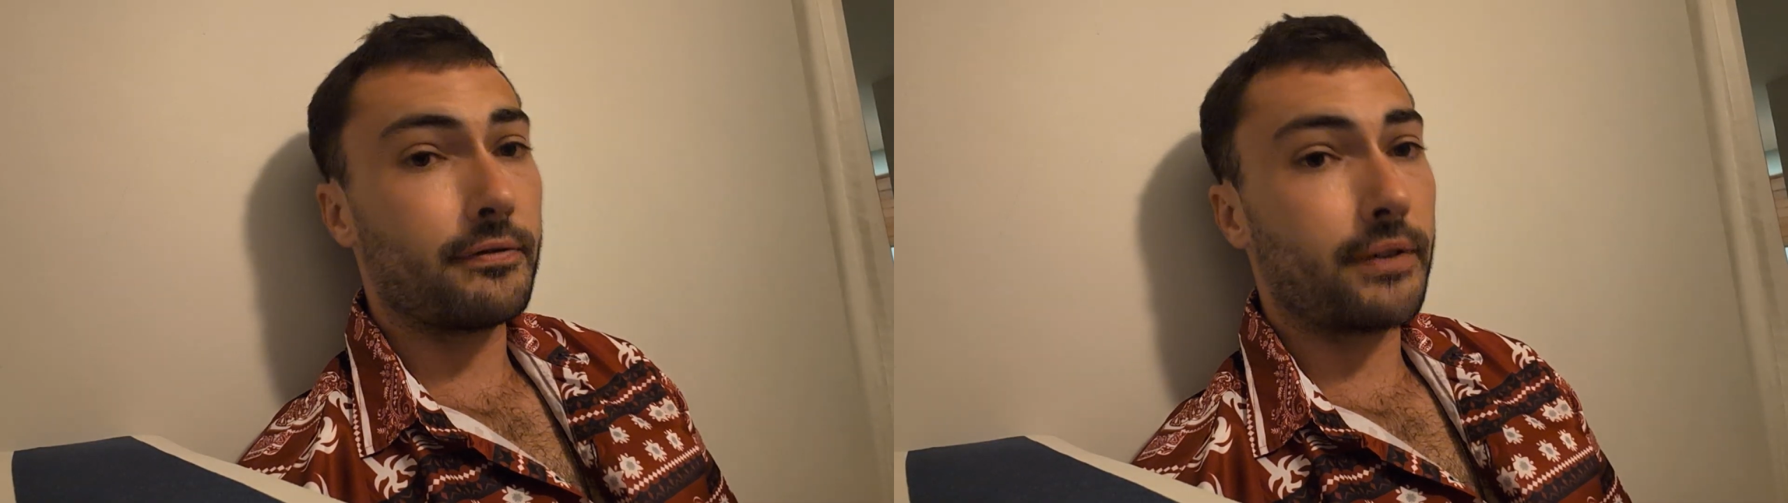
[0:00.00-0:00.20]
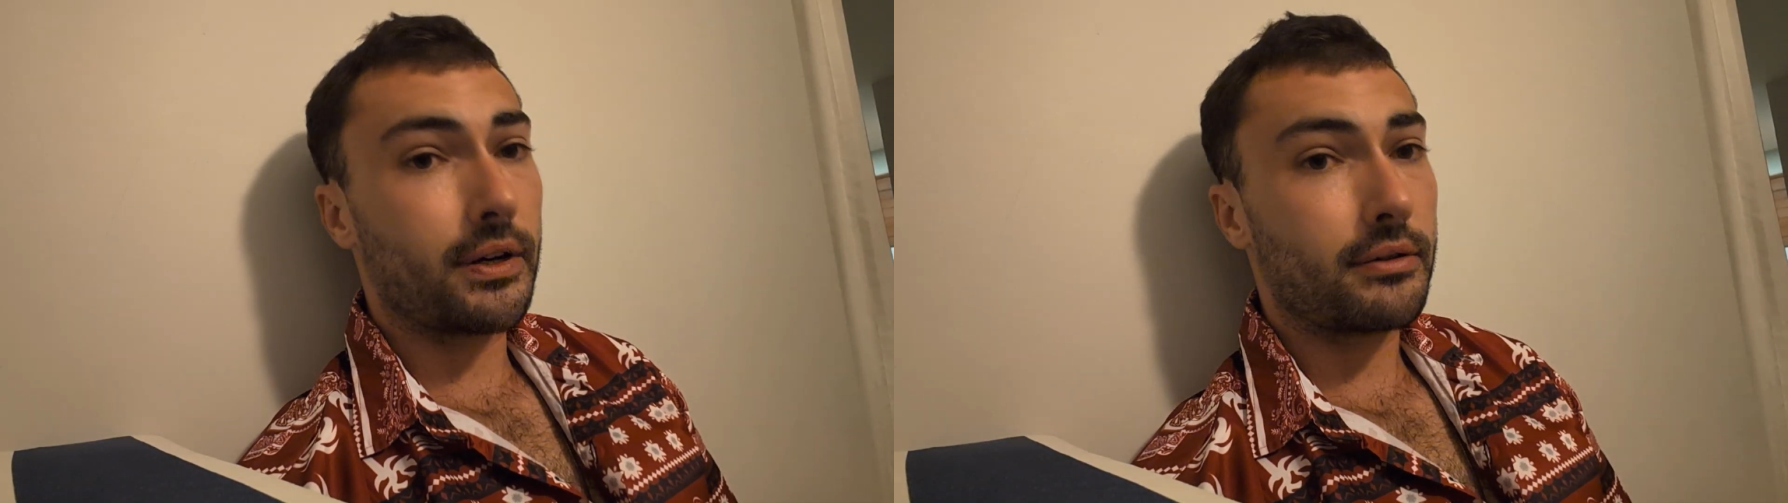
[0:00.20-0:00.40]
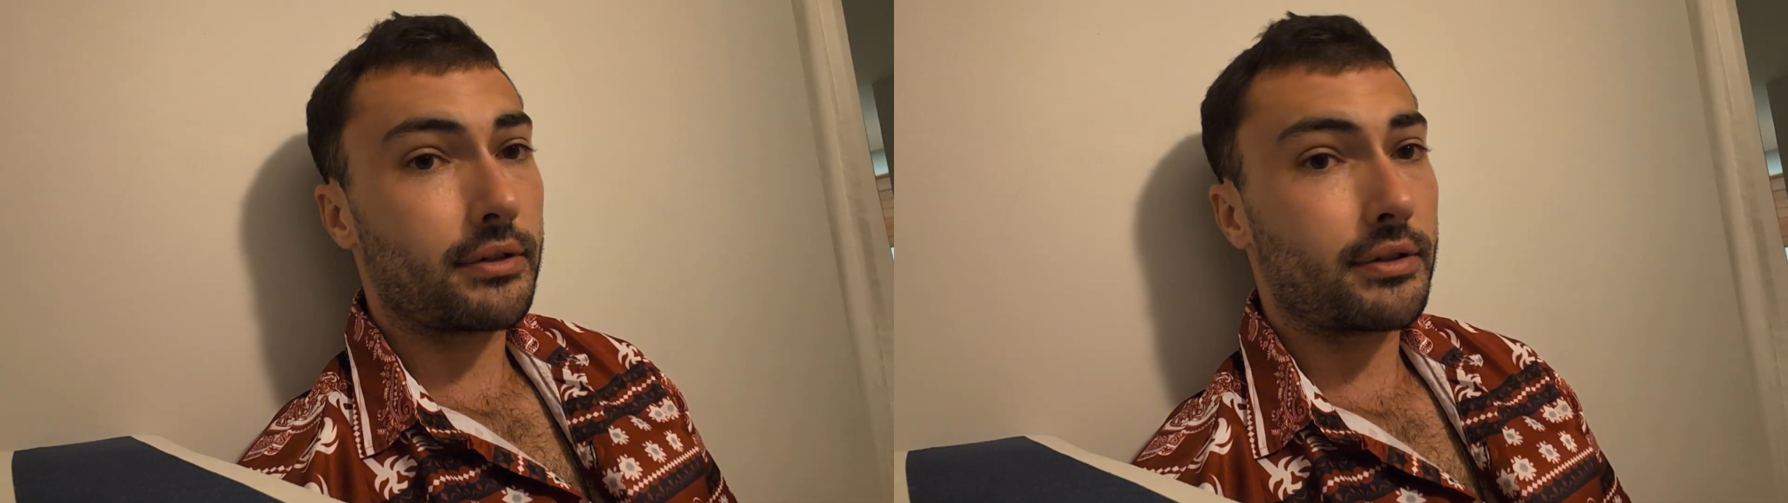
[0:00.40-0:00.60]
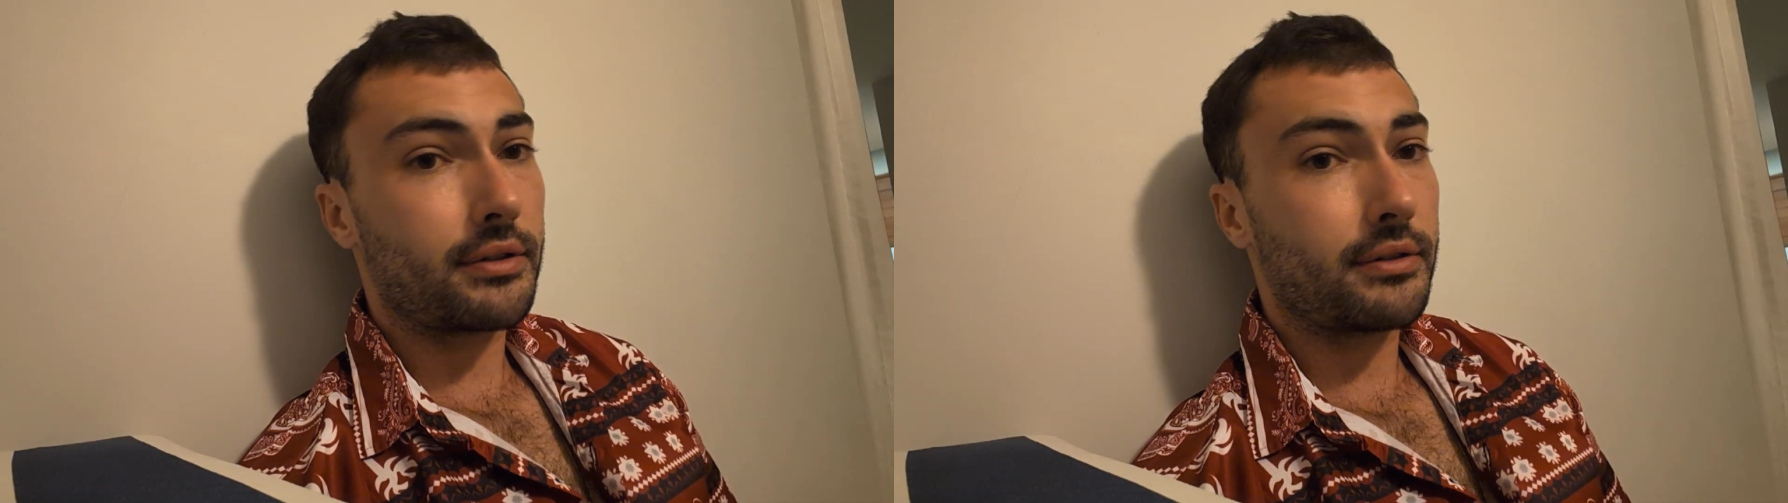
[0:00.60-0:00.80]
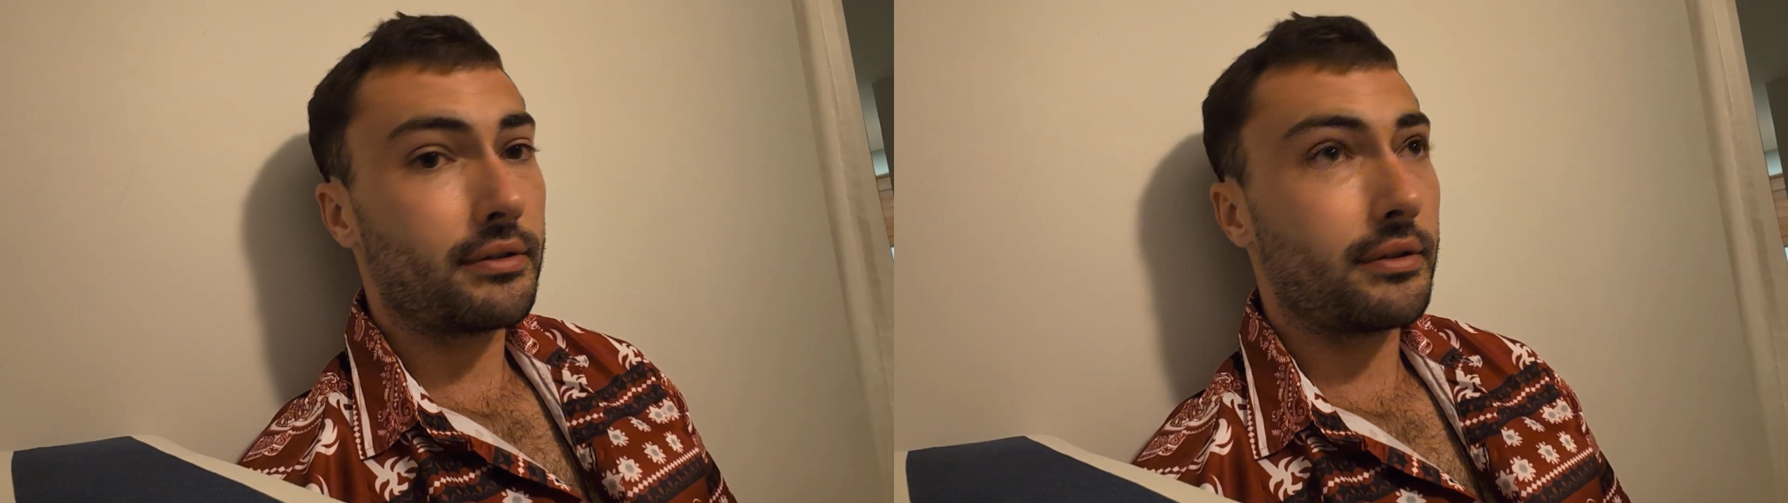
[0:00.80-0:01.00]
folks
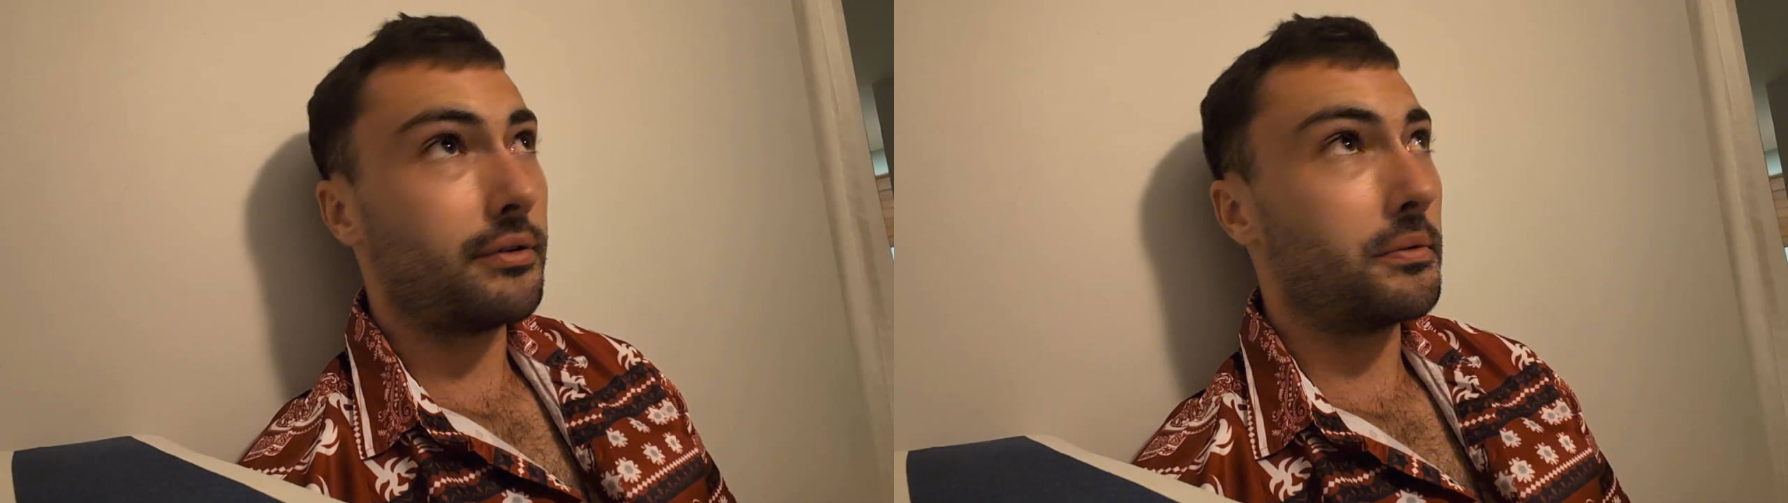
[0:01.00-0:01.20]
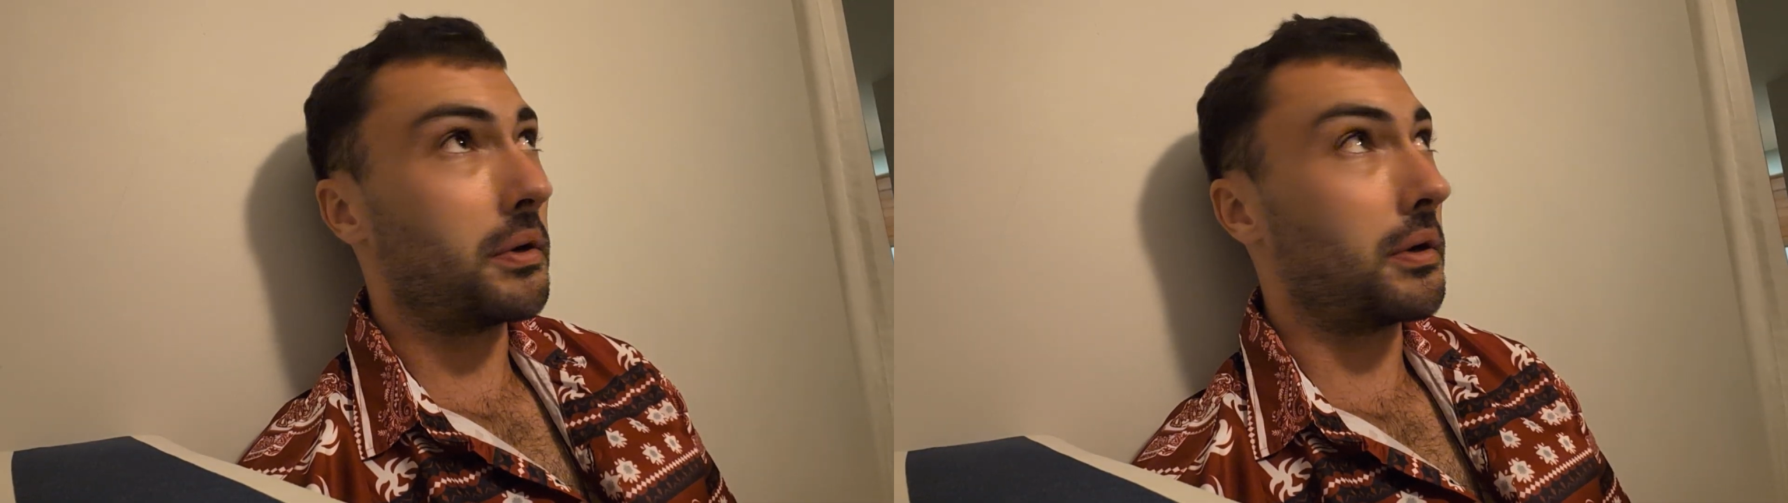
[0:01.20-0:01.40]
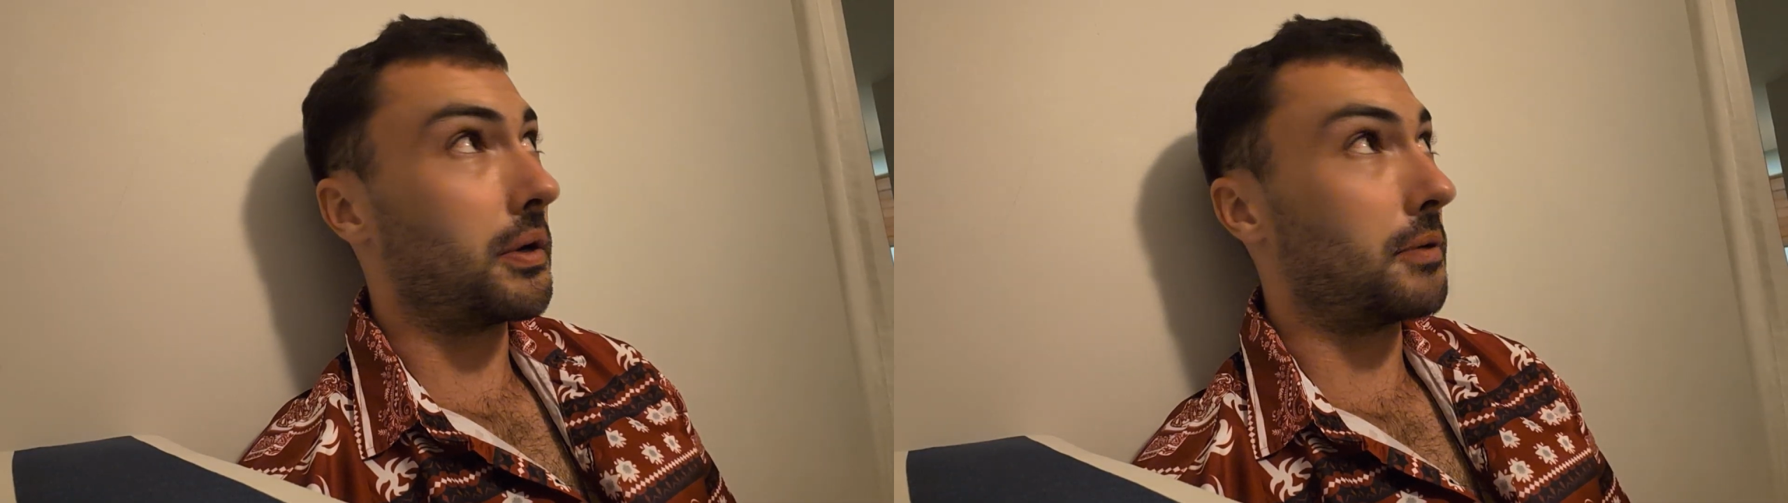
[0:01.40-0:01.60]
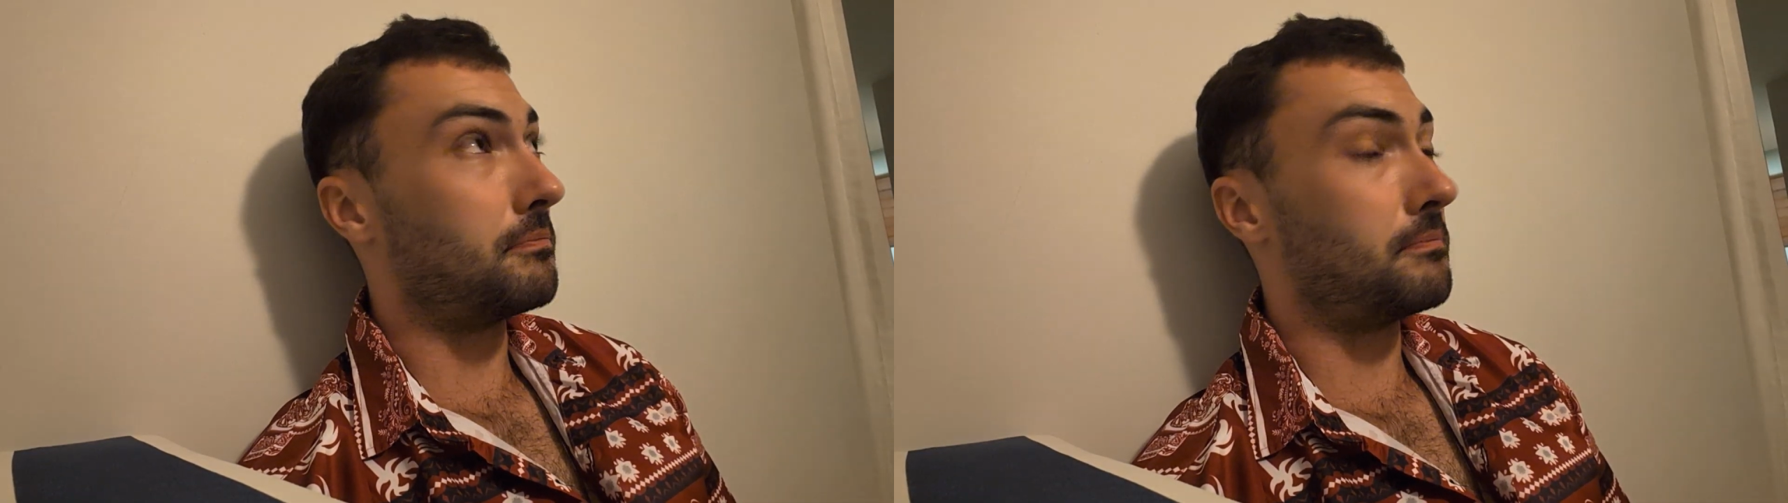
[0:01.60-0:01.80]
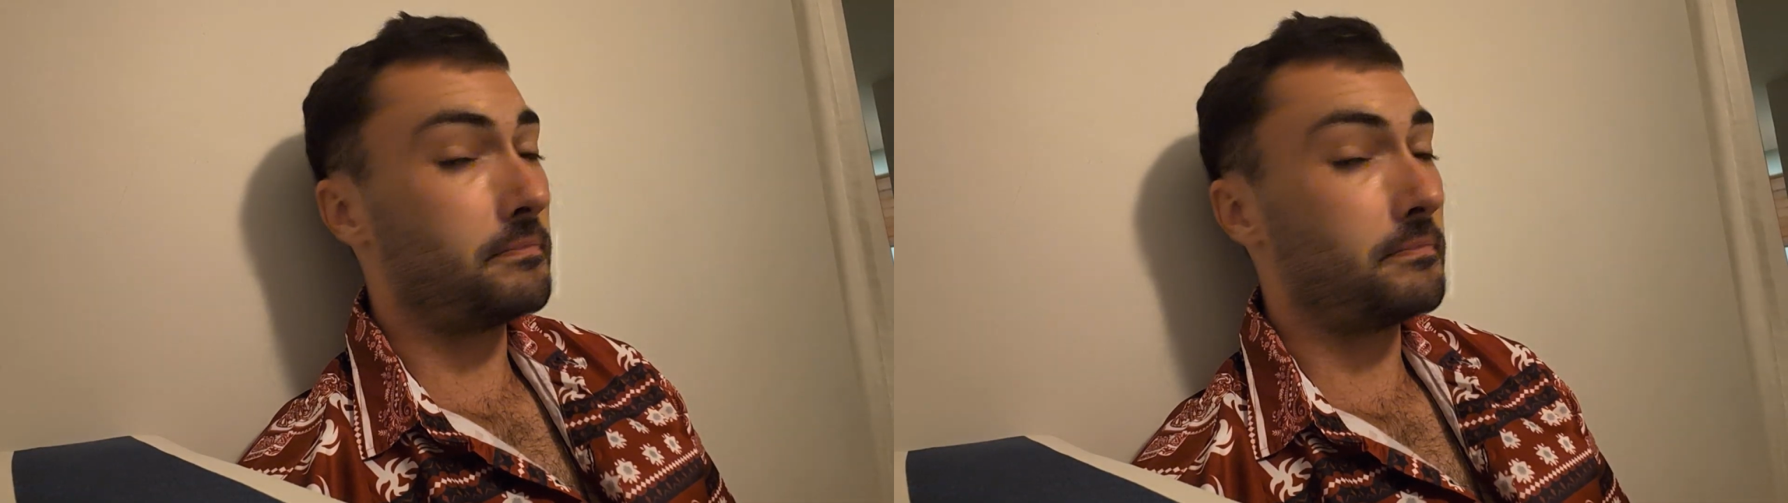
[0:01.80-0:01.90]
who are